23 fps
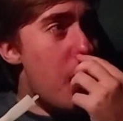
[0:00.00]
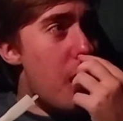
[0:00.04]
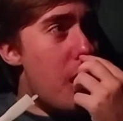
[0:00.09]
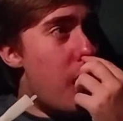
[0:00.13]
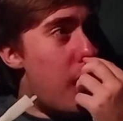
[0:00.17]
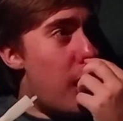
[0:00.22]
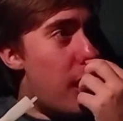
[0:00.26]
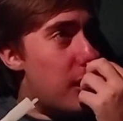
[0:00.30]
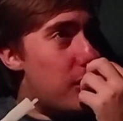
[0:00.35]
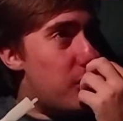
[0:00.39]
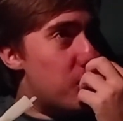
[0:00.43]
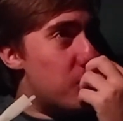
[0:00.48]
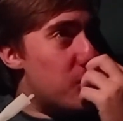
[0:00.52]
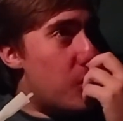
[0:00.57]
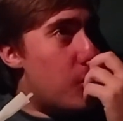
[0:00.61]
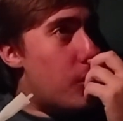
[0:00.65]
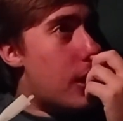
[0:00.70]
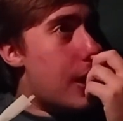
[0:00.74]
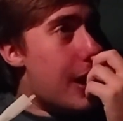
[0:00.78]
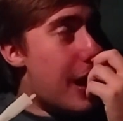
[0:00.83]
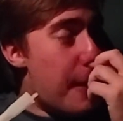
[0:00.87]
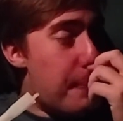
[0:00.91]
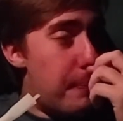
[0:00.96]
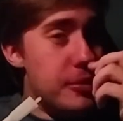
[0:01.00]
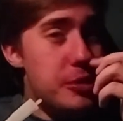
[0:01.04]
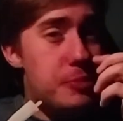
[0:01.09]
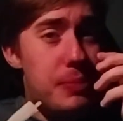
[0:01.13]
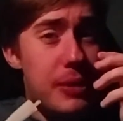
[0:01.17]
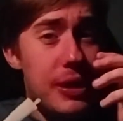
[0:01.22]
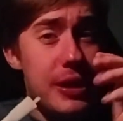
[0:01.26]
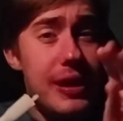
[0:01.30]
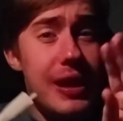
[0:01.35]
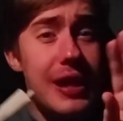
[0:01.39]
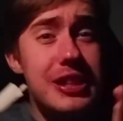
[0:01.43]
I don't know what happens,
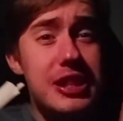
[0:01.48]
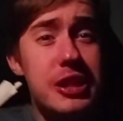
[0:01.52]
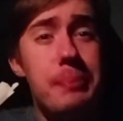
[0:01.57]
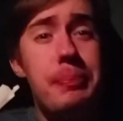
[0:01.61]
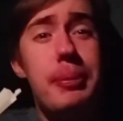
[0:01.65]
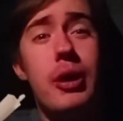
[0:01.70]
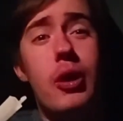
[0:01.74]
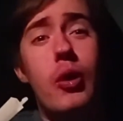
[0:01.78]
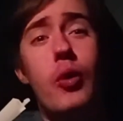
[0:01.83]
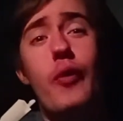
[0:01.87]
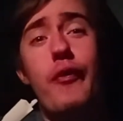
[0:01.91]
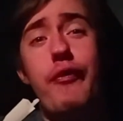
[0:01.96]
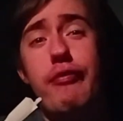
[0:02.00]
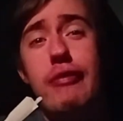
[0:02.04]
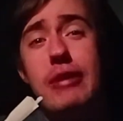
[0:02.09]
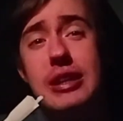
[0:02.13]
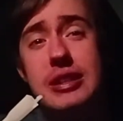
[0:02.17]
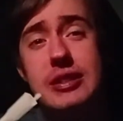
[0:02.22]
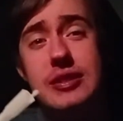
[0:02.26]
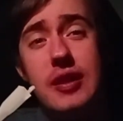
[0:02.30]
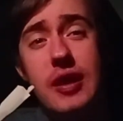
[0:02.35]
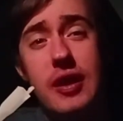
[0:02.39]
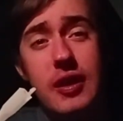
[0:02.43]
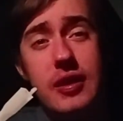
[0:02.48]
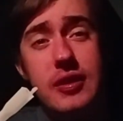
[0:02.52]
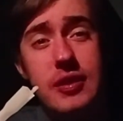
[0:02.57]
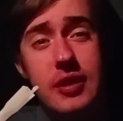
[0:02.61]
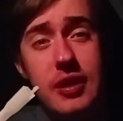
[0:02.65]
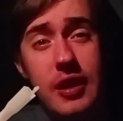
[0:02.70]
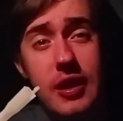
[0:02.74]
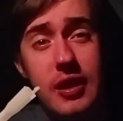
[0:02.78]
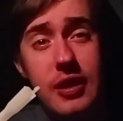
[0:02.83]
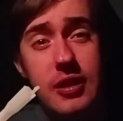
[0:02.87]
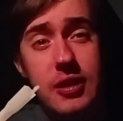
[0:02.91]
but it gets a bit
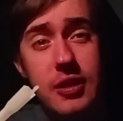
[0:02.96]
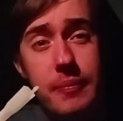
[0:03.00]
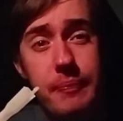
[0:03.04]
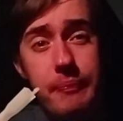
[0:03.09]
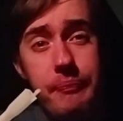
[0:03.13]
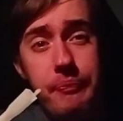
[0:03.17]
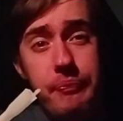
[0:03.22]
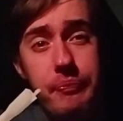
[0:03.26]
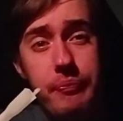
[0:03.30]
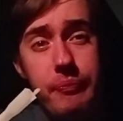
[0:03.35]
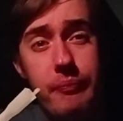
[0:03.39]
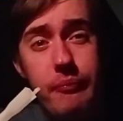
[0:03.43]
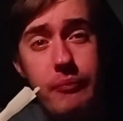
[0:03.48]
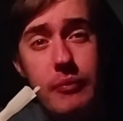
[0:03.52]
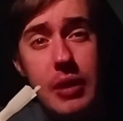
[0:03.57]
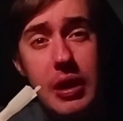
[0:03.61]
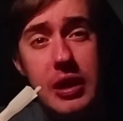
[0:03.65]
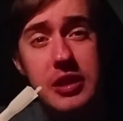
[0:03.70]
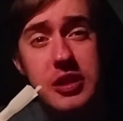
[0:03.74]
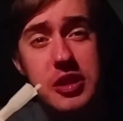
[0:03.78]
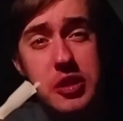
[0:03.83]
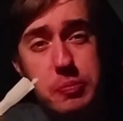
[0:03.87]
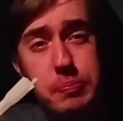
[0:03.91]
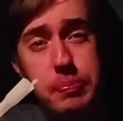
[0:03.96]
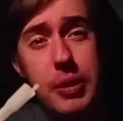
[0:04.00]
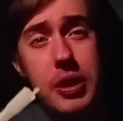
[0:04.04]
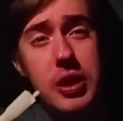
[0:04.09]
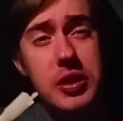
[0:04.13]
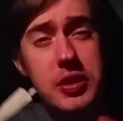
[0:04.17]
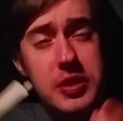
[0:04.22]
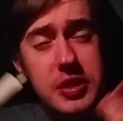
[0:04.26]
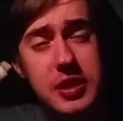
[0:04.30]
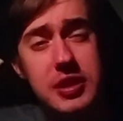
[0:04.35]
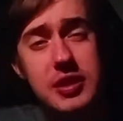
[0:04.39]
overexcited. It
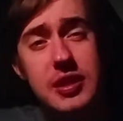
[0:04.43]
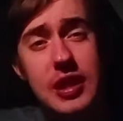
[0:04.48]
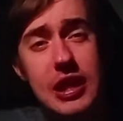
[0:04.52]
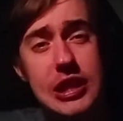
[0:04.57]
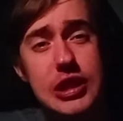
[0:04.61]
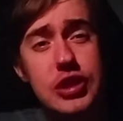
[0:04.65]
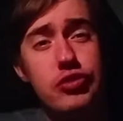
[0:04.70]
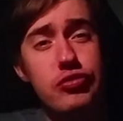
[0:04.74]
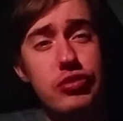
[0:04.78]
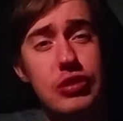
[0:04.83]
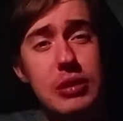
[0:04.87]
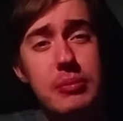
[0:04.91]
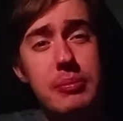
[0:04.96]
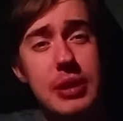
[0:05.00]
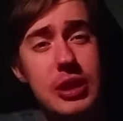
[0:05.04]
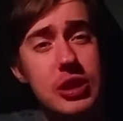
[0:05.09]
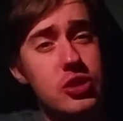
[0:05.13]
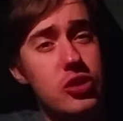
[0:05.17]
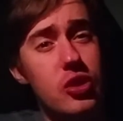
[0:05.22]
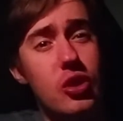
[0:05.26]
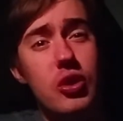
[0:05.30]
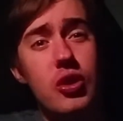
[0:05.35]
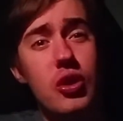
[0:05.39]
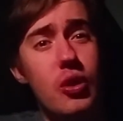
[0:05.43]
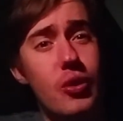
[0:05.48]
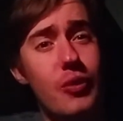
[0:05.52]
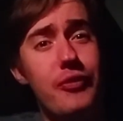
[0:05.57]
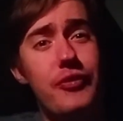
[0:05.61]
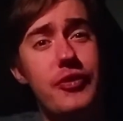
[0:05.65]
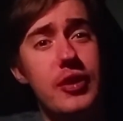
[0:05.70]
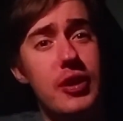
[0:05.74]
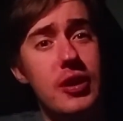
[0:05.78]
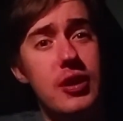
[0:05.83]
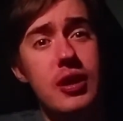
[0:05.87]
spunks its ice cream mix all
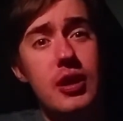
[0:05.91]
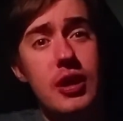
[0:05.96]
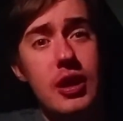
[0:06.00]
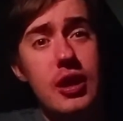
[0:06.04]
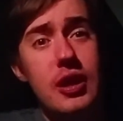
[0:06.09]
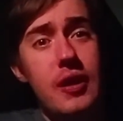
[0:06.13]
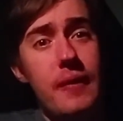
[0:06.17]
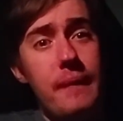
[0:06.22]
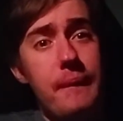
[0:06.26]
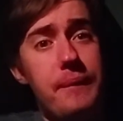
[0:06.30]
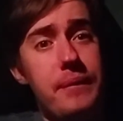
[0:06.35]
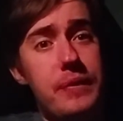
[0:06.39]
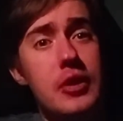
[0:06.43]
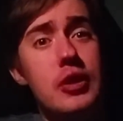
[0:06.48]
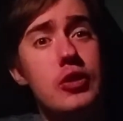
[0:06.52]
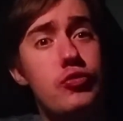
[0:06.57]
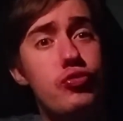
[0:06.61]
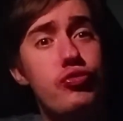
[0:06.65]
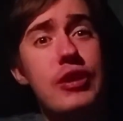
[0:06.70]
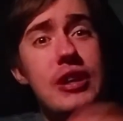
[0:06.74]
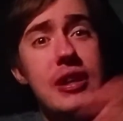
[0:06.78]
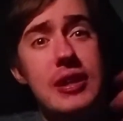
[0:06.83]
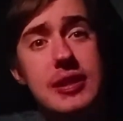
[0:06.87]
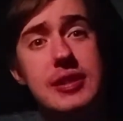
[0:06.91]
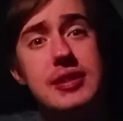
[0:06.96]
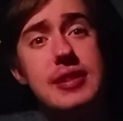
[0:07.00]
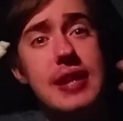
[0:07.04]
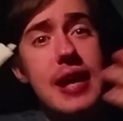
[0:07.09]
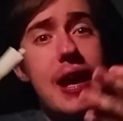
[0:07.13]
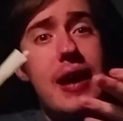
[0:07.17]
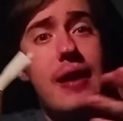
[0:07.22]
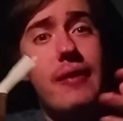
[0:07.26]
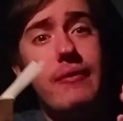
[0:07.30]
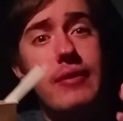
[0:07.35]
over the drinks
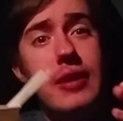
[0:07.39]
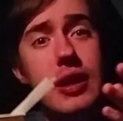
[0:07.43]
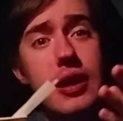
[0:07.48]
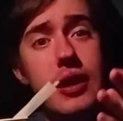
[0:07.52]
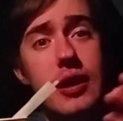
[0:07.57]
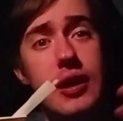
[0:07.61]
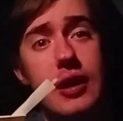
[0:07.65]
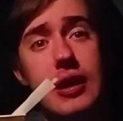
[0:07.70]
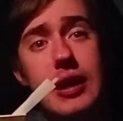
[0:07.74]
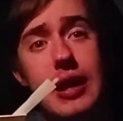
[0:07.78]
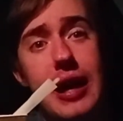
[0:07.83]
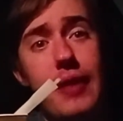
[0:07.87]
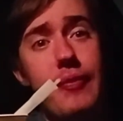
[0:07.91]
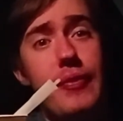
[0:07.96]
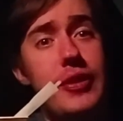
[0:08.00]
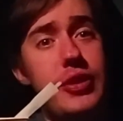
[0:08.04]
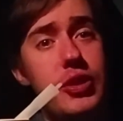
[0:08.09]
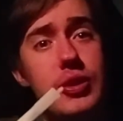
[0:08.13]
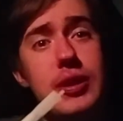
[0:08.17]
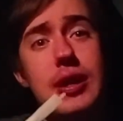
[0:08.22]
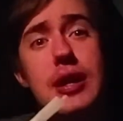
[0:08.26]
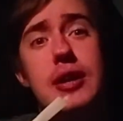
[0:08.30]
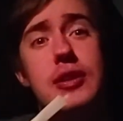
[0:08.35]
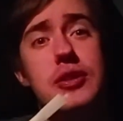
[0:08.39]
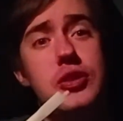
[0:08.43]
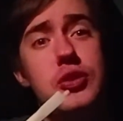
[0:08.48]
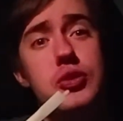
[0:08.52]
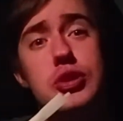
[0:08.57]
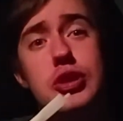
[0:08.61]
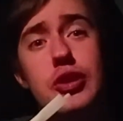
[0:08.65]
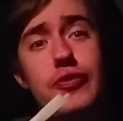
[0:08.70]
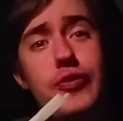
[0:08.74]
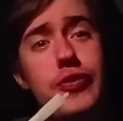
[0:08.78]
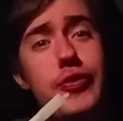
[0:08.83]
area, and then you can't
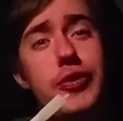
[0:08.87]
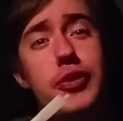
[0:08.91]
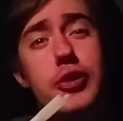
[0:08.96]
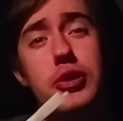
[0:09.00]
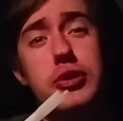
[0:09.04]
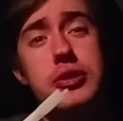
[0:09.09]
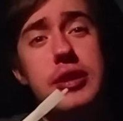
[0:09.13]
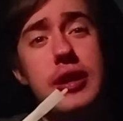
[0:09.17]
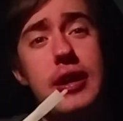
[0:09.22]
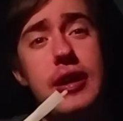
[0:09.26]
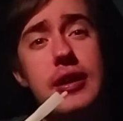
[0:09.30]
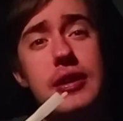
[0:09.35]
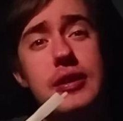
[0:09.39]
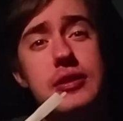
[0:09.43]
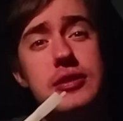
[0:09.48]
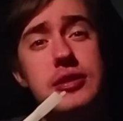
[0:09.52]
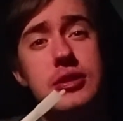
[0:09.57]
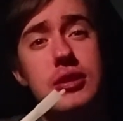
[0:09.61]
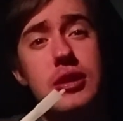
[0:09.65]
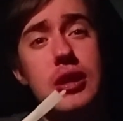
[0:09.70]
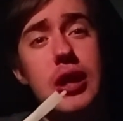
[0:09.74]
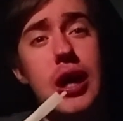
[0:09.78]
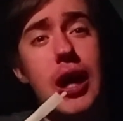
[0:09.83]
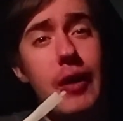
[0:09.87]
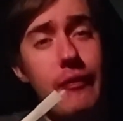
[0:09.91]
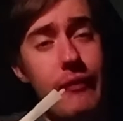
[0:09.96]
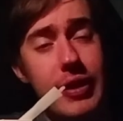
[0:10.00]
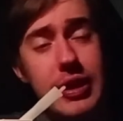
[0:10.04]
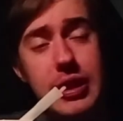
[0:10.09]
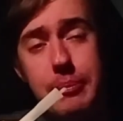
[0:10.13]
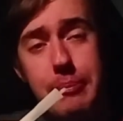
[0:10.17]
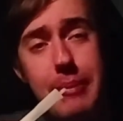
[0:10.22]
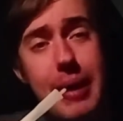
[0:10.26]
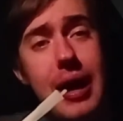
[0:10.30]
use it for 4 days, and
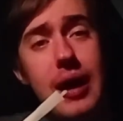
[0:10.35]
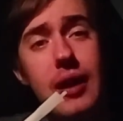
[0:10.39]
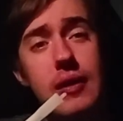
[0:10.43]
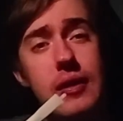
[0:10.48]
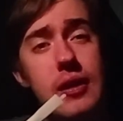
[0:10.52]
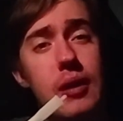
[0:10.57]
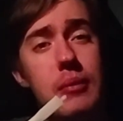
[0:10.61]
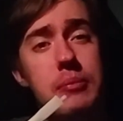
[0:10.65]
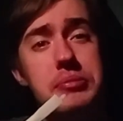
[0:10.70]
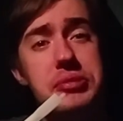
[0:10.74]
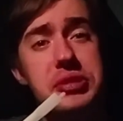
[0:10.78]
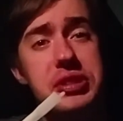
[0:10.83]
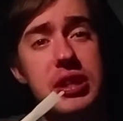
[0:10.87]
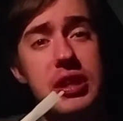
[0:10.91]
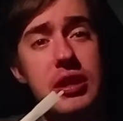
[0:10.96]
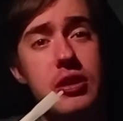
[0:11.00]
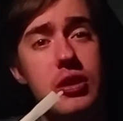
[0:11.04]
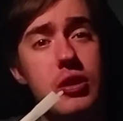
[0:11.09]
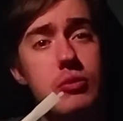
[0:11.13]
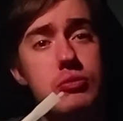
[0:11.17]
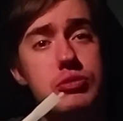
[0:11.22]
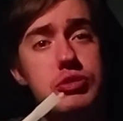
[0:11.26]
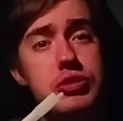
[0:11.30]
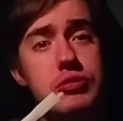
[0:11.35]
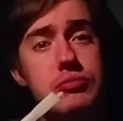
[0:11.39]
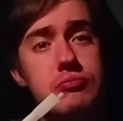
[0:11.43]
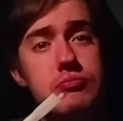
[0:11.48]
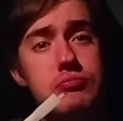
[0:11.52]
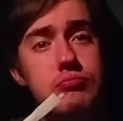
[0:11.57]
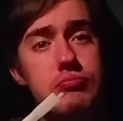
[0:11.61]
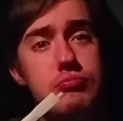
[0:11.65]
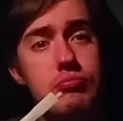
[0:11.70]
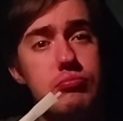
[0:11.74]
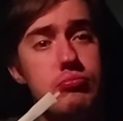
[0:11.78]
then a man comes in, goes,
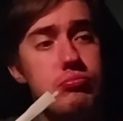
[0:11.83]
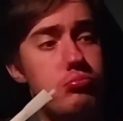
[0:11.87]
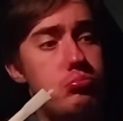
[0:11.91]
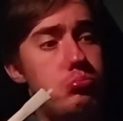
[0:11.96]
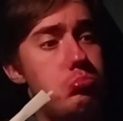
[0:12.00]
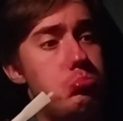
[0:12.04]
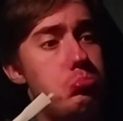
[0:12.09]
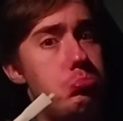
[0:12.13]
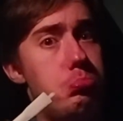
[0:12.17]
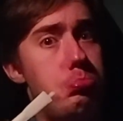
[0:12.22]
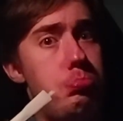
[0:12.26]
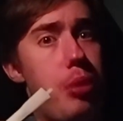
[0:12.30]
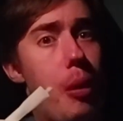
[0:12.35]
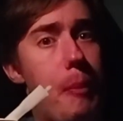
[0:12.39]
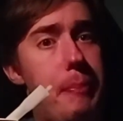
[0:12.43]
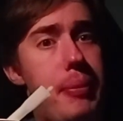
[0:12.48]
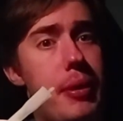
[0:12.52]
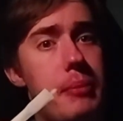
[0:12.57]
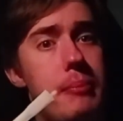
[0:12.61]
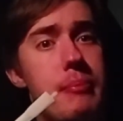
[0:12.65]
plop,